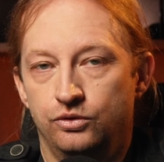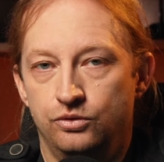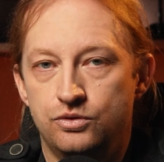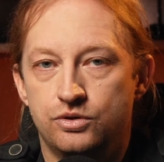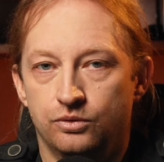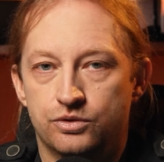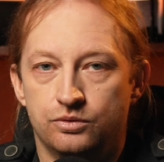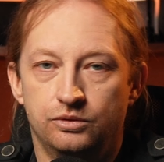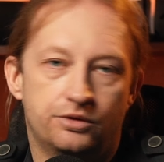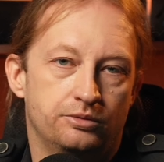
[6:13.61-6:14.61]
use those
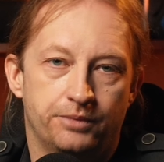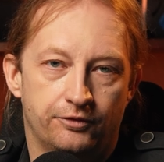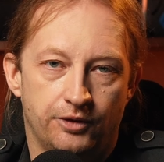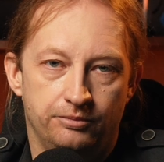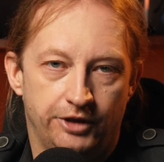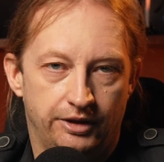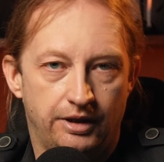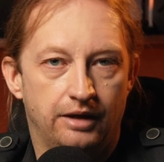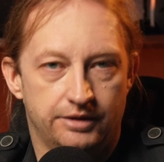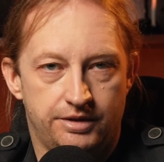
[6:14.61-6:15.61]
tools to perform the
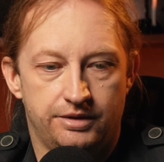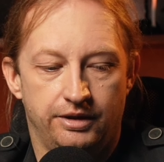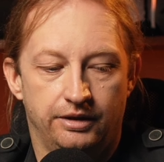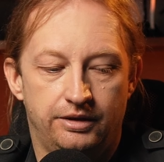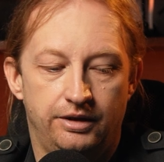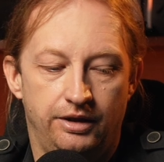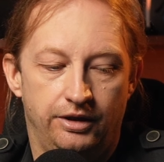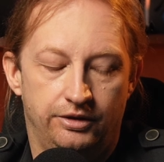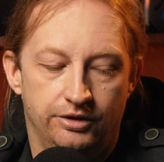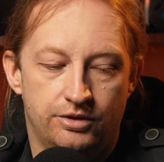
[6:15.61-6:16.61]
tasks that
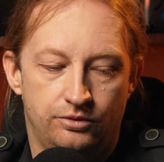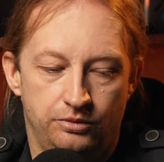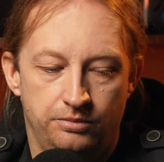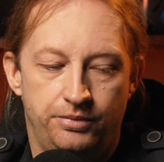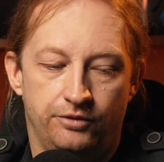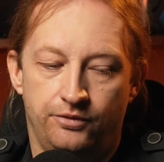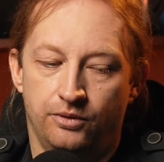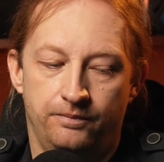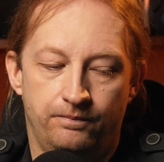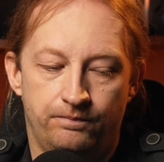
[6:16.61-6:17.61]
it is to
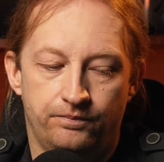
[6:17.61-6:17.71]
perform.